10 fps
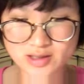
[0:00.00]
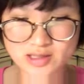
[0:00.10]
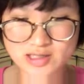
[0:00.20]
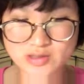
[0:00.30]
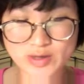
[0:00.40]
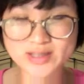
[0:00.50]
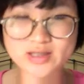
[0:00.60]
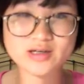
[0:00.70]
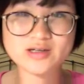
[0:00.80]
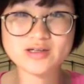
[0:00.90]
Write
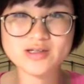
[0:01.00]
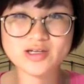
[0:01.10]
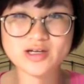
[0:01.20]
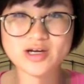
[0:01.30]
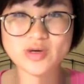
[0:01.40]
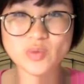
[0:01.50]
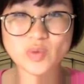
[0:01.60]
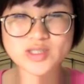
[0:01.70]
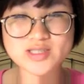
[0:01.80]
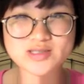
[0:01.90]
down
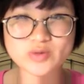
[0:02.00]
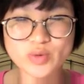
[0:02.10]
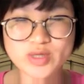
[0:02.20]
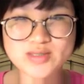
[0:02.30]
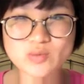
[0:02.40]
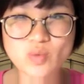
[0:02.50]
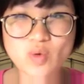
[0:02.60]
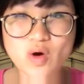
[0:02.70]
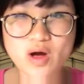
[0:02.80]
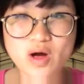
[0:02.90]
what's the reason?
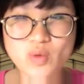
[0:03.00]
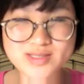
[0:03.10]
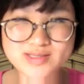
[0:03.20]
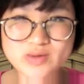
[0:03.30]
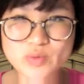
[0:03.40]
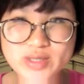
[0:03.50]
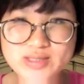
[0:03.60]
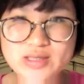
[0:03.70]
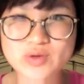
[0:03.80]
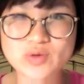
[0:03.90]
What's the
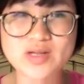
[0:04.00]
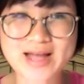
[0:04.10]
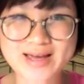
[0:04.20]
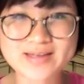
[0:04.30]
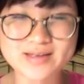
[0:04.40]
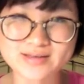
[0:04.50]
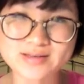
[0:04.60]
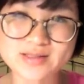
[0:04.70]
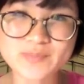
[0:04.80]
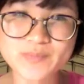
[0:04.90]
reason you like
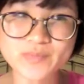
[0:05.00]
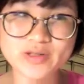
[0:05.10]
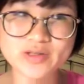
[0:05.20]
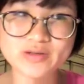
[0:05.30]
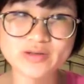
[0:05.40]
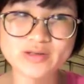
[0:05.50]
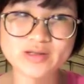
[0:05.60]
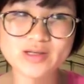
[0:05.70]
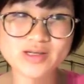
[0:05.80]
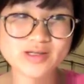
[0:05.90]
it?
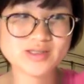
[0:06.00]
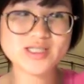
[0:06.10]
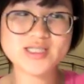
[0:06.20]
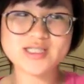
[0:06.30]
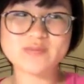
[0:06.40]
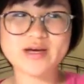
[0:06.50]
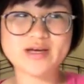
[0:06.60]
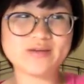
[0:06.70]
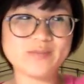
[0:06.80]
This is my